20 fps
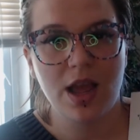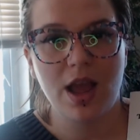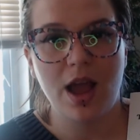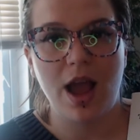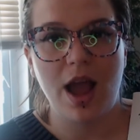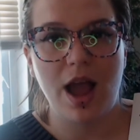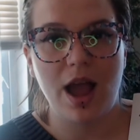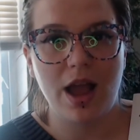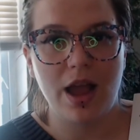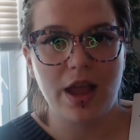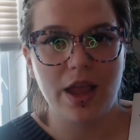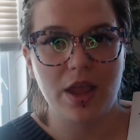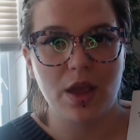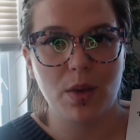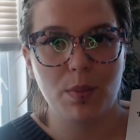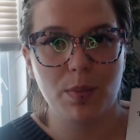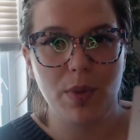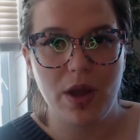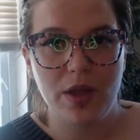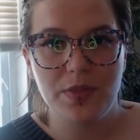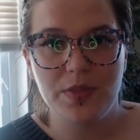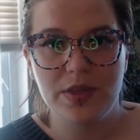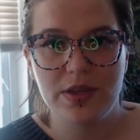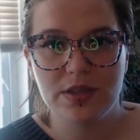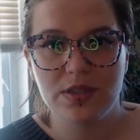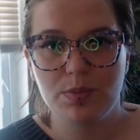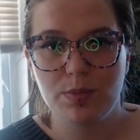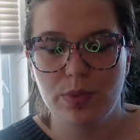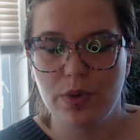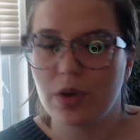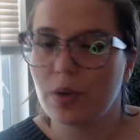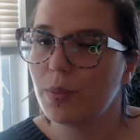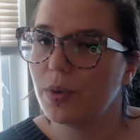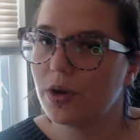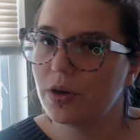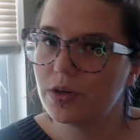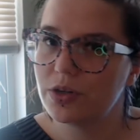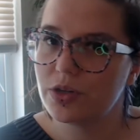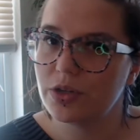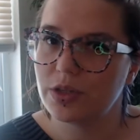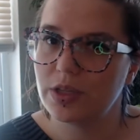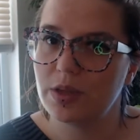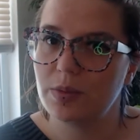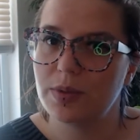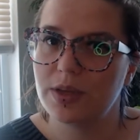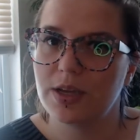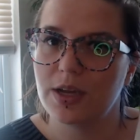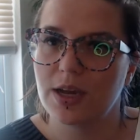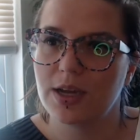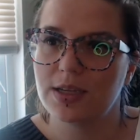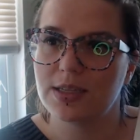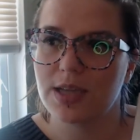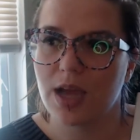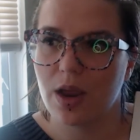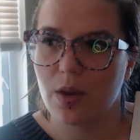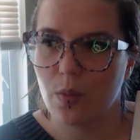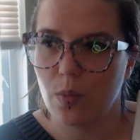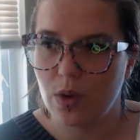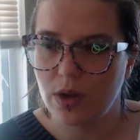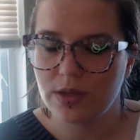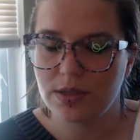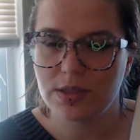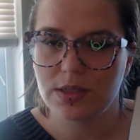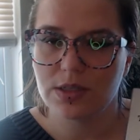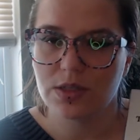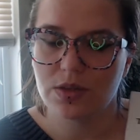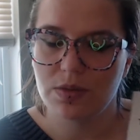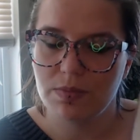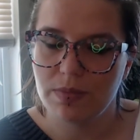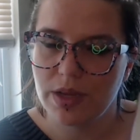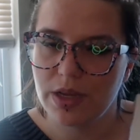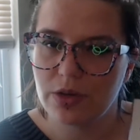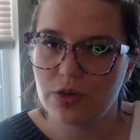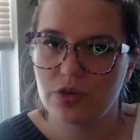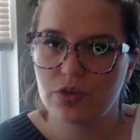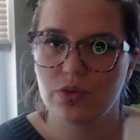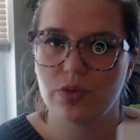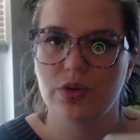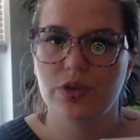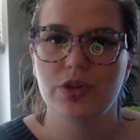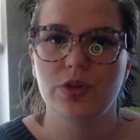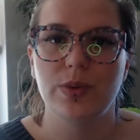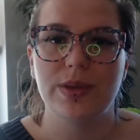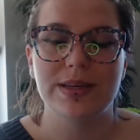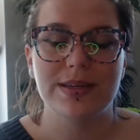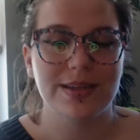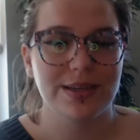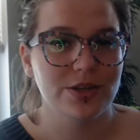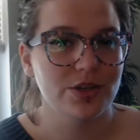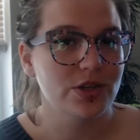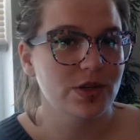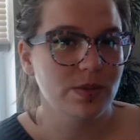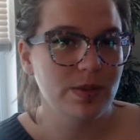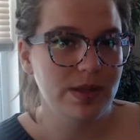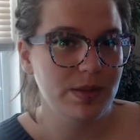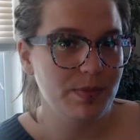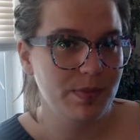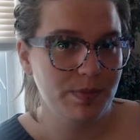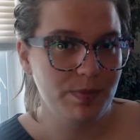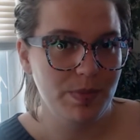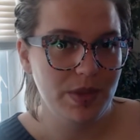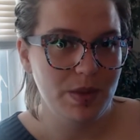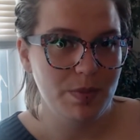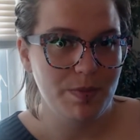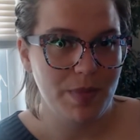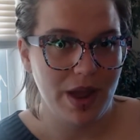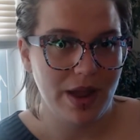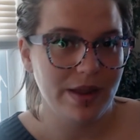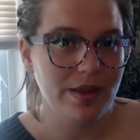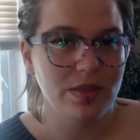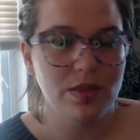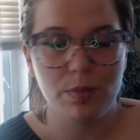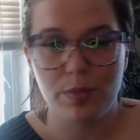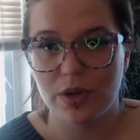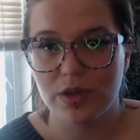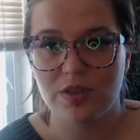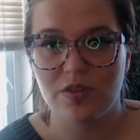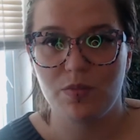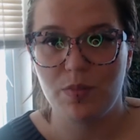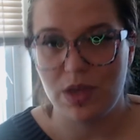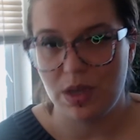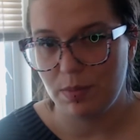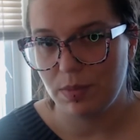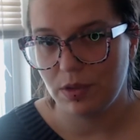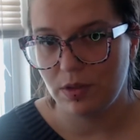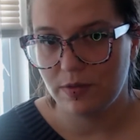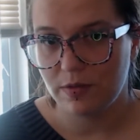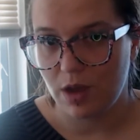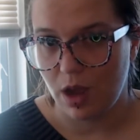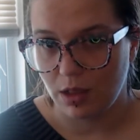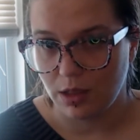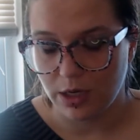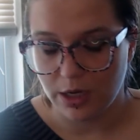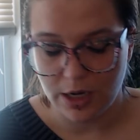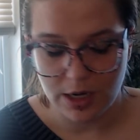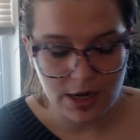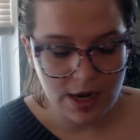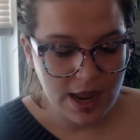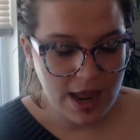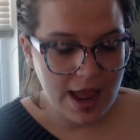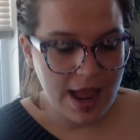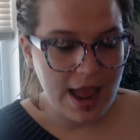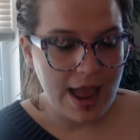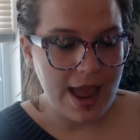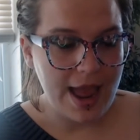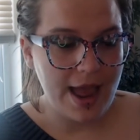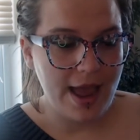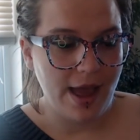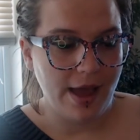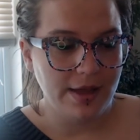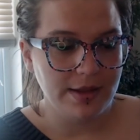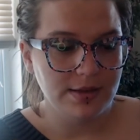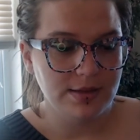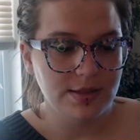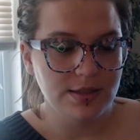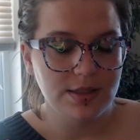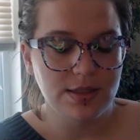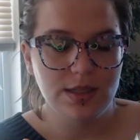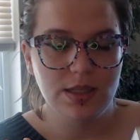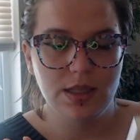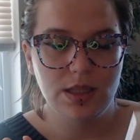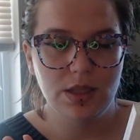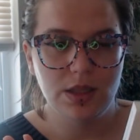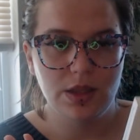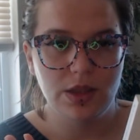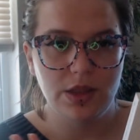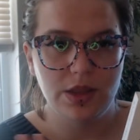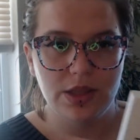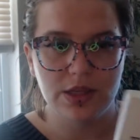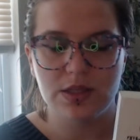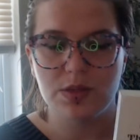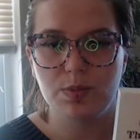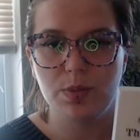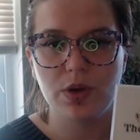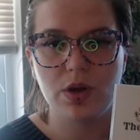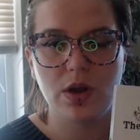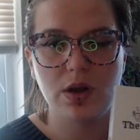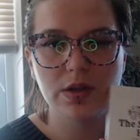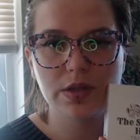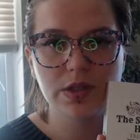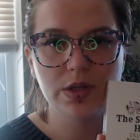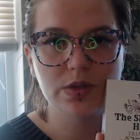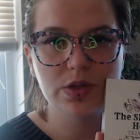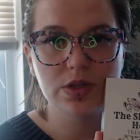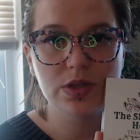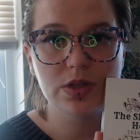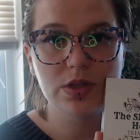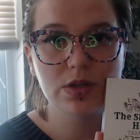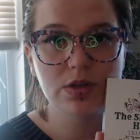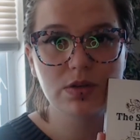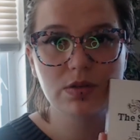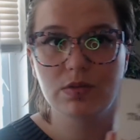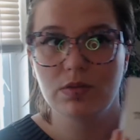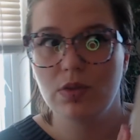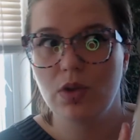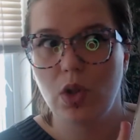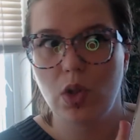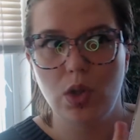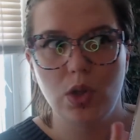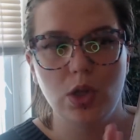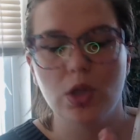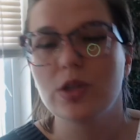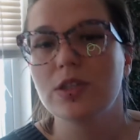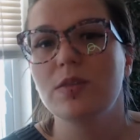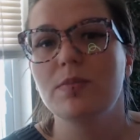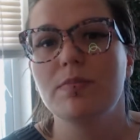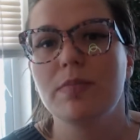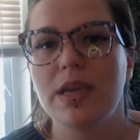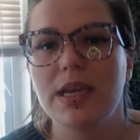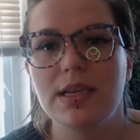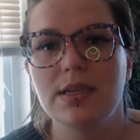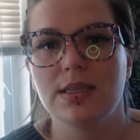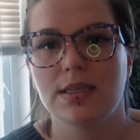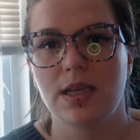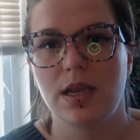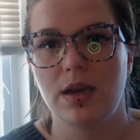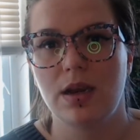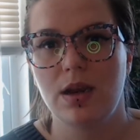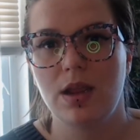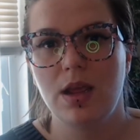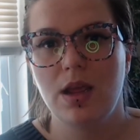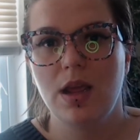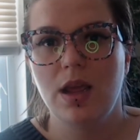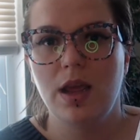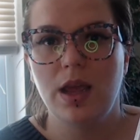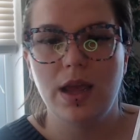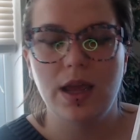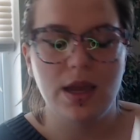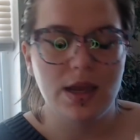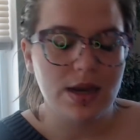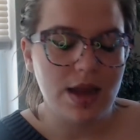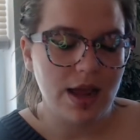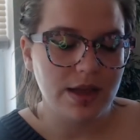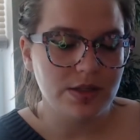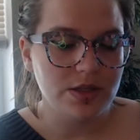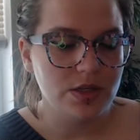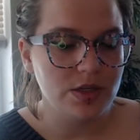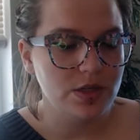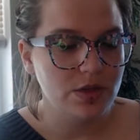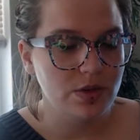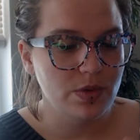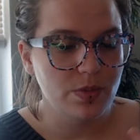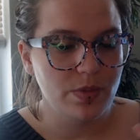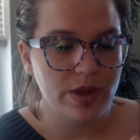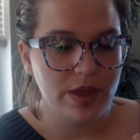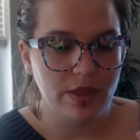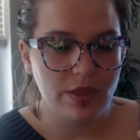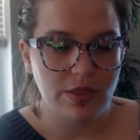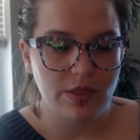I bought this book partially because I wanted to make sure to intentionally be buying the books of people of color, and this book also just looked amazing. It has to do with